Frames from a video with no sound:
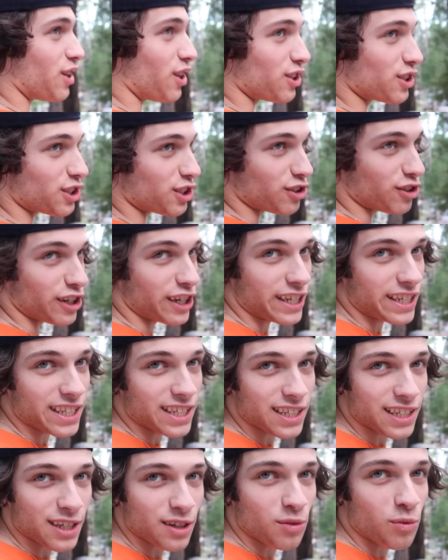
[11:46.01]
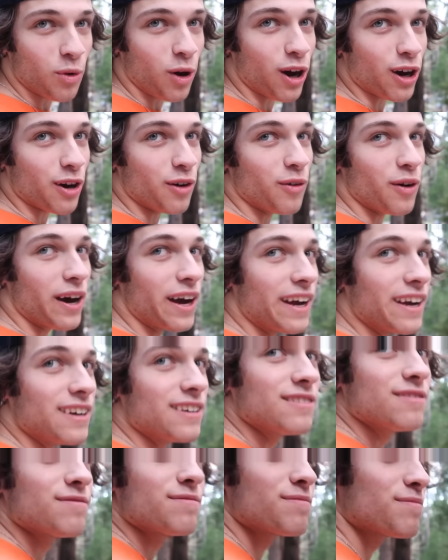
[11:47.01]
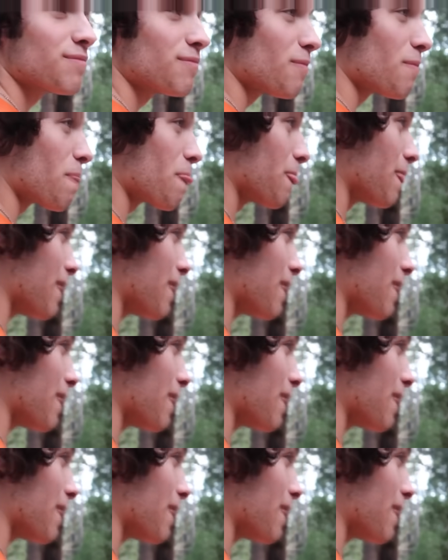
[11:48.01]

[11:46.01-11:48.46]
it on the creek and walk away. I'm down.